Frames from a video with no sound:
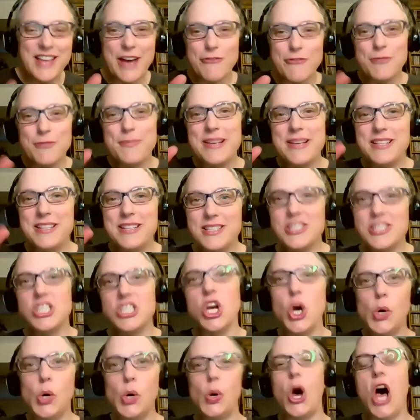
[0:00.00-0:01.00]
that would be
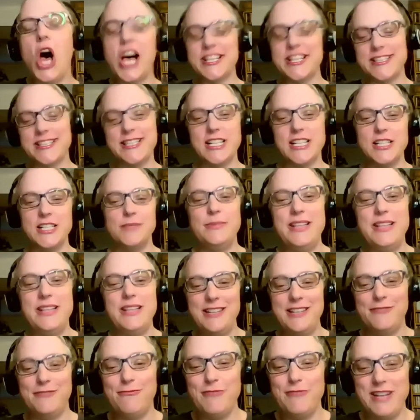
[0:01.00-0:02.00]
so awesome
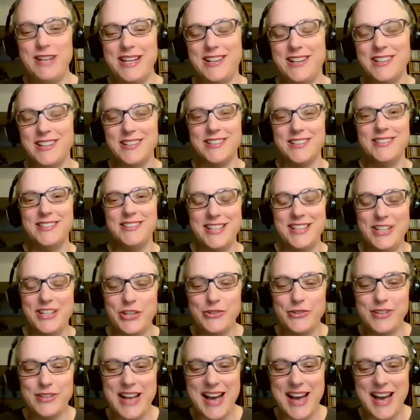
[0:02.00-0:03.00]
if we heard that
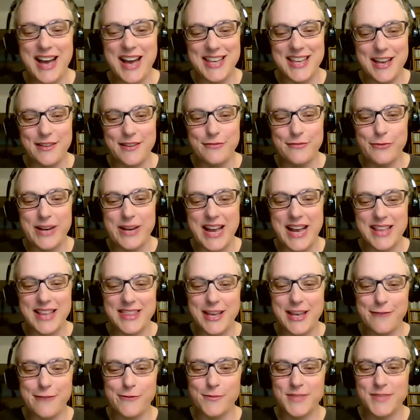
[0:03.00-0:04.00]
you got that. We
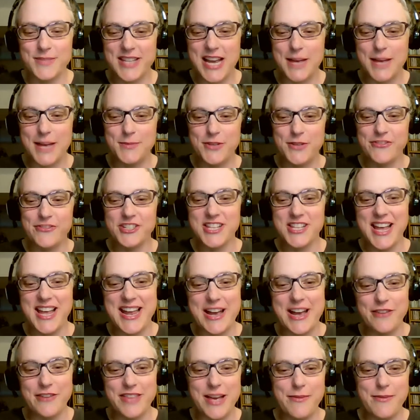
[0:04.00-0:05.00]
got that from Sky Observers
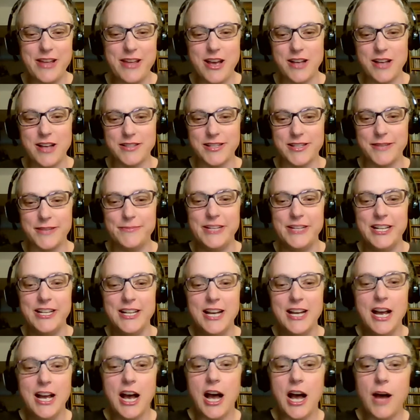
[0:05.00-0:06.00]
Hangout. That'd be awesome.
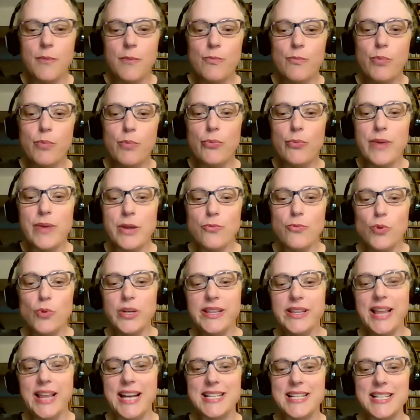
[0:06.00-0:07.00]
But we
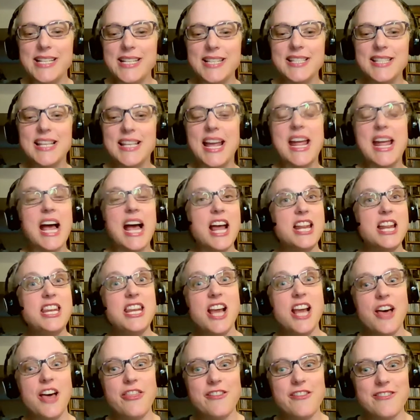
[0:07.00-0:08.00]
would like to say
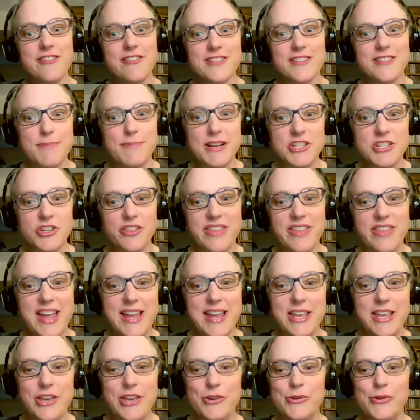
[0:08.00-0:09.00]
another special
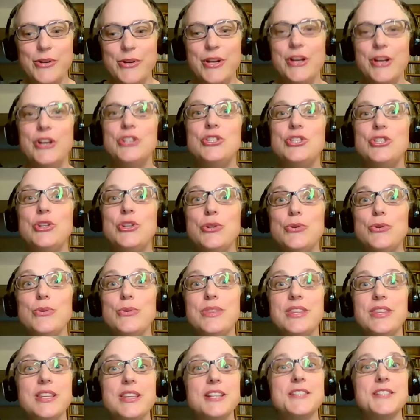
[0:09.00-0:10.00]
thank you to
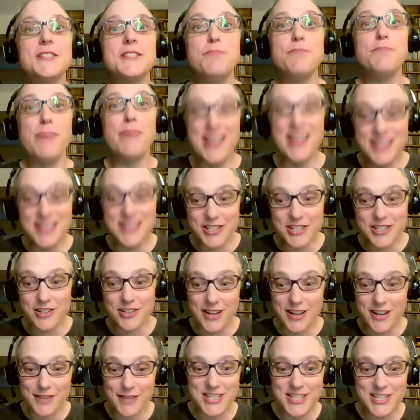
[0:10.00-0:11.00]
the
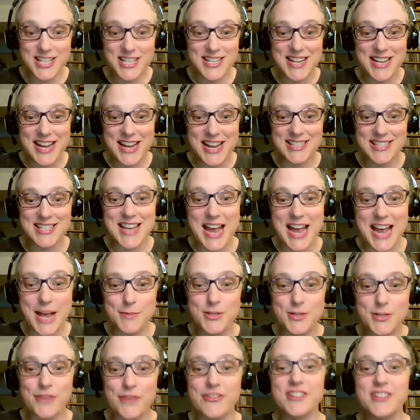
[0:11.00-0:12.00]
sponsor of tonight's Sky
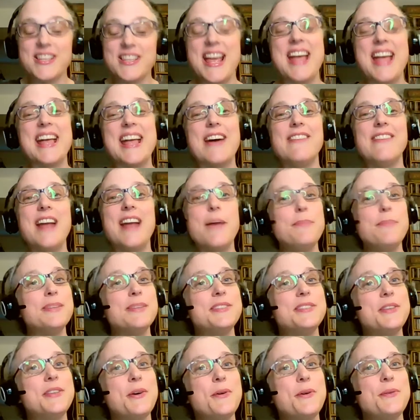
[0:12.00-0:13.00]
Observers Hangout
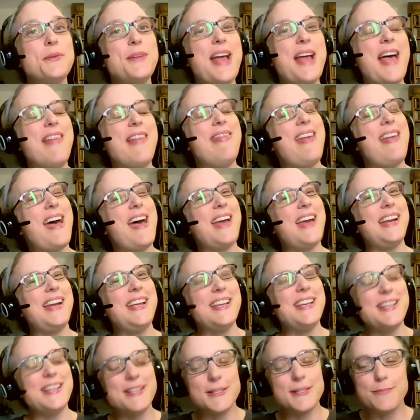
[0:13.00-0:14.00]
episode, and that
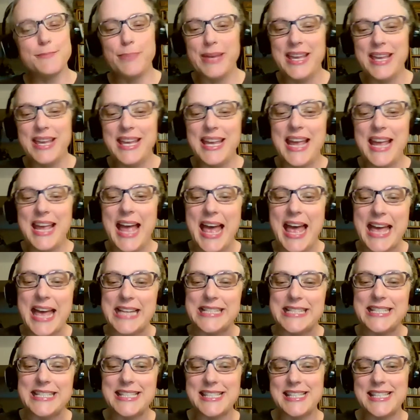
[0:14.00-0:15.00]
is
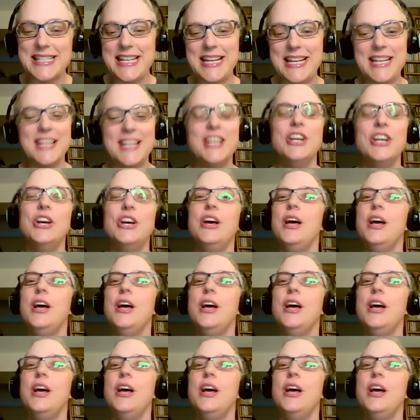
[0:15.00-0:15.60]
PNC.